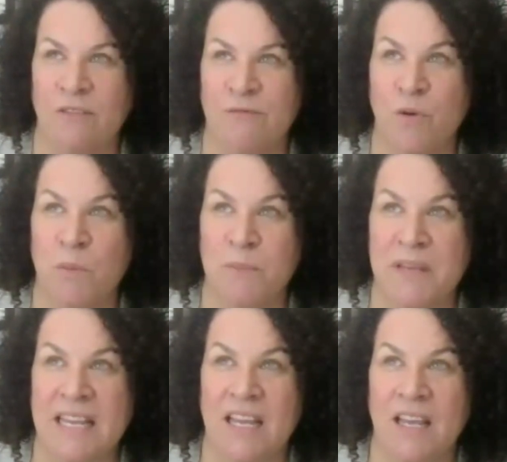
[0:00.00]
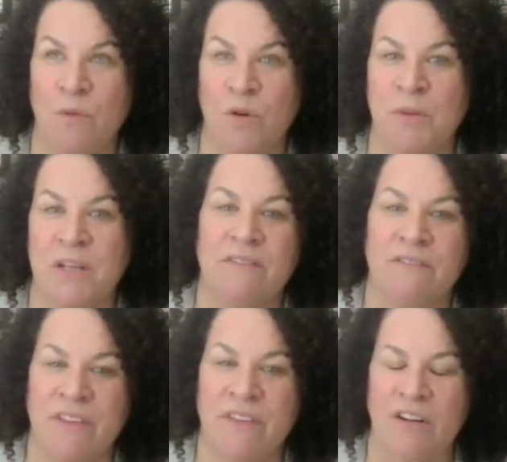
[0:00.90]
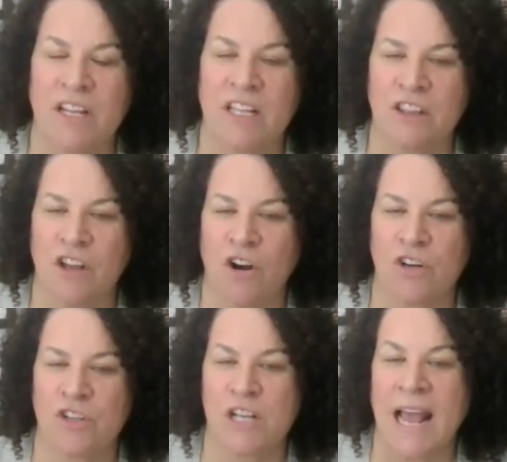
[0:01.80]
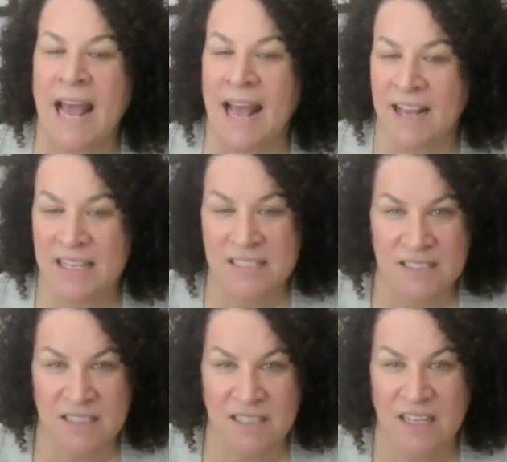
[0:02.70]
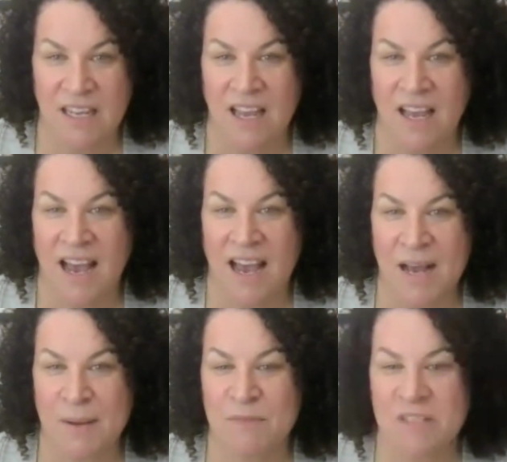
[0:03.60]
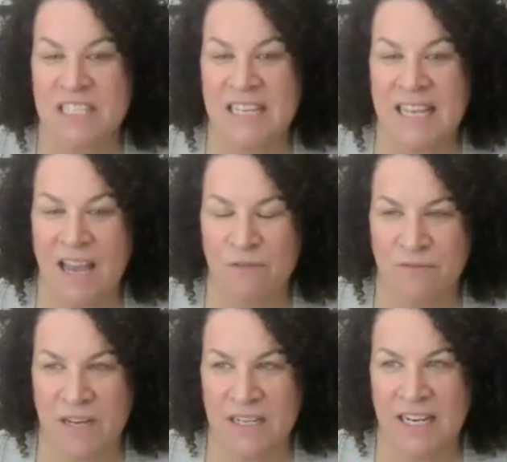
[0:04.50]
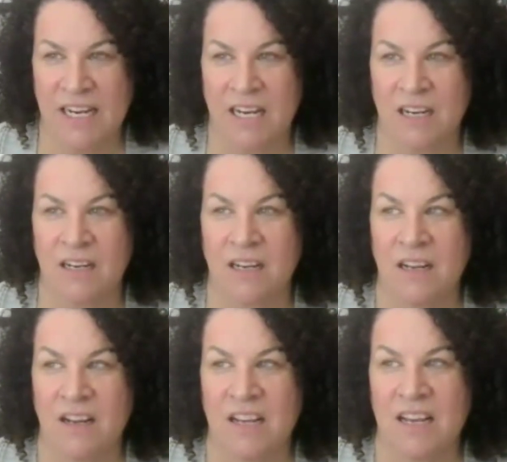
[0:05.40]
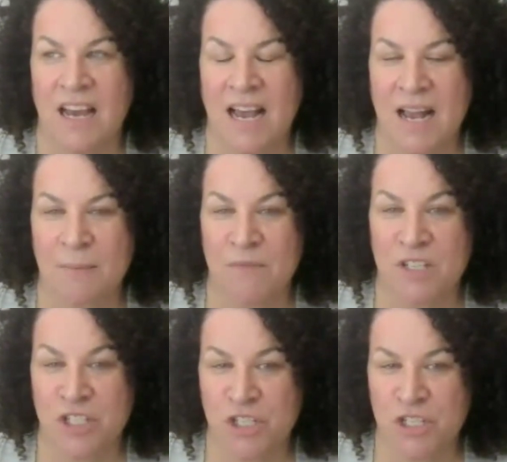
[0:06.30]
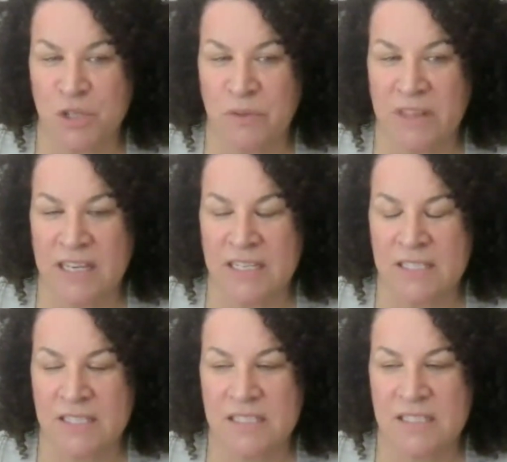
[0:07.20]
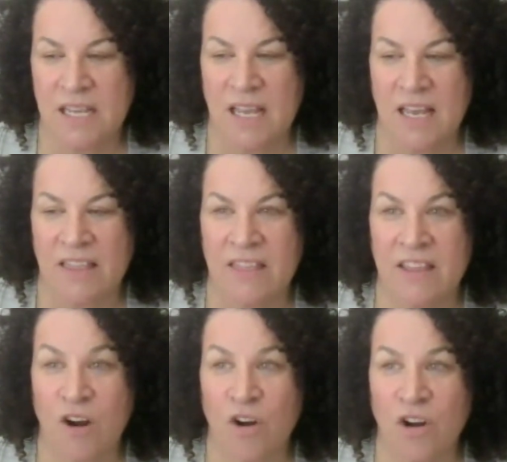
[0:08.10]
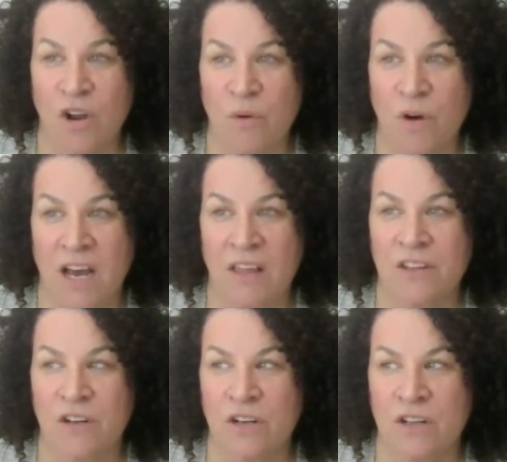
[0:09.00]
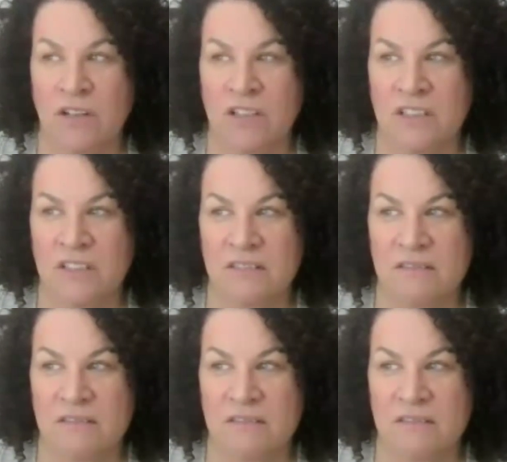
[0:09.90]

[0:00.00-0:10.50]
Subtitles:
for me, it would be a very large ask to get funding to do this. There are no other